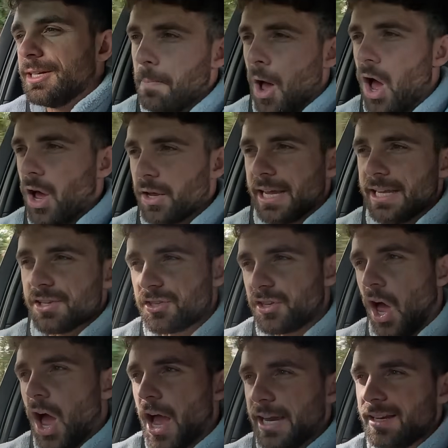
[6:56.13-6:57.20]
but
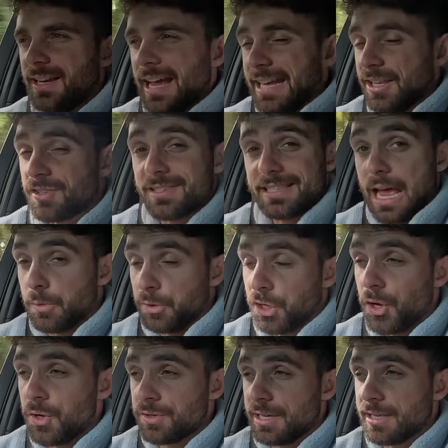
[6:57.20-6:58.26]
inside doesn't sound
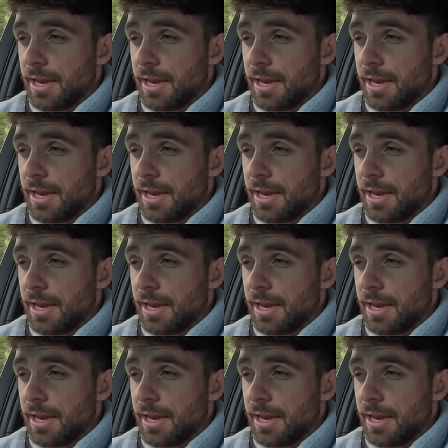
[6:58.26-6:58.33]
hugely